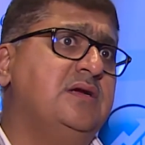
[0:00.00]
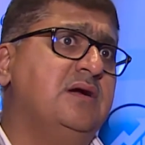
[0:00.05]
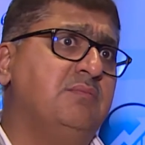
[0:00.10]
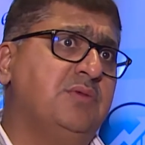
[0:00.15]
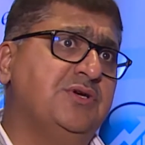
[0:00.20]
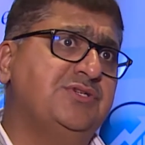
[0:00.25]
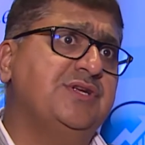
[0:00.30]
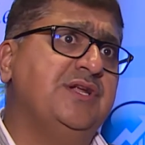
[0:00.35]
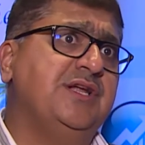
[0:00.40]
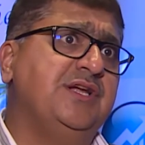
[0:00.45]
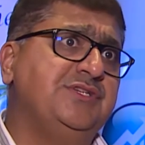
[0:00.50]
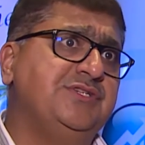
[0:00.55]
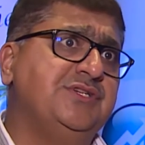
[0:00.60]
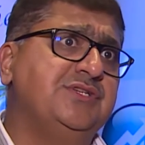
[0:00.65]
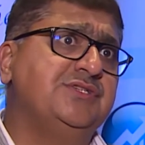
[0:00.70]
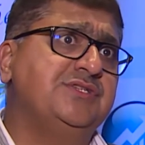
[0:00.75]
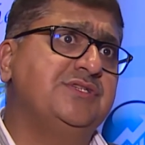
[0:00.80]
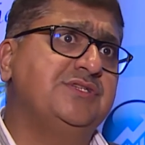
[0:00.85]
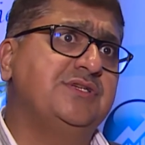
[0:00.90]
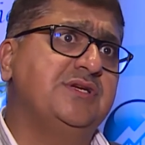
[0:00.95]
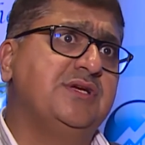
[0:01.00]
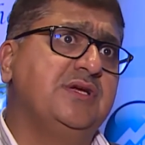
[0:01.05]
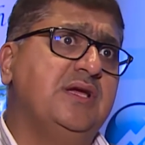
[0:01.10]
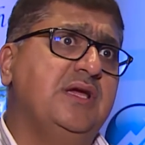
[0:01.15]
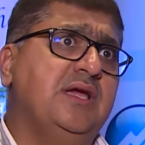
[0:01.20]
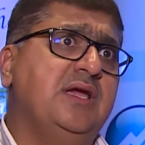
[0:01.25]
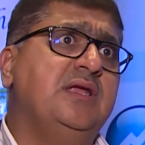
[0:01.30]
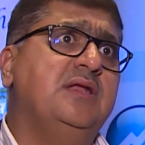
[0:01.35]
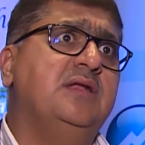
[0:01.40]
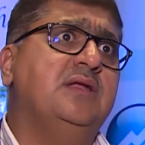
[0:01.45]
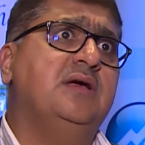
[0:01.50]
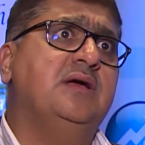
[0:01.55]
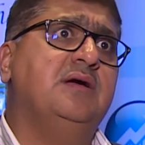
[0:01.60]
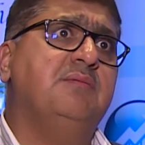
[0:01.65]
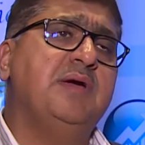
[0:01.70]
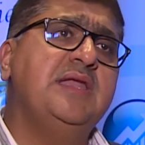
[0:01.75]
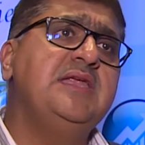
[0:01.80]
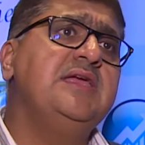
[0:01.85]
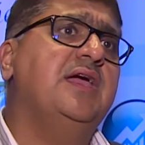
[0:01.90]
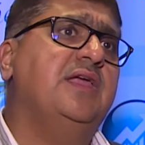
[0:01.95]
combustion engines in
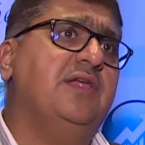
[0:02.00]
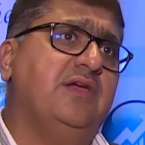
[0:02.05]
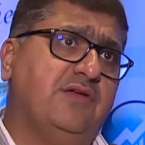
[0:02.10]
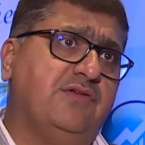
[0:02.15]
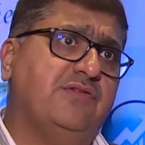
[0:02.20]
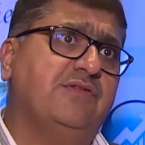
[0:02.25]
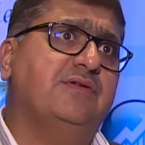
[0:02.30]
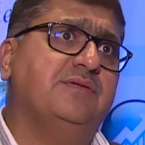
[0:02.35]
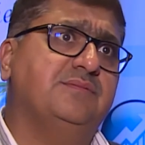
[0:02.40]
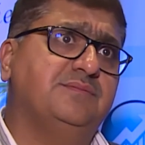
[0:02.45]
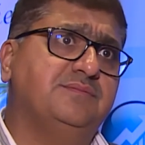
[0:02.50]
many areas.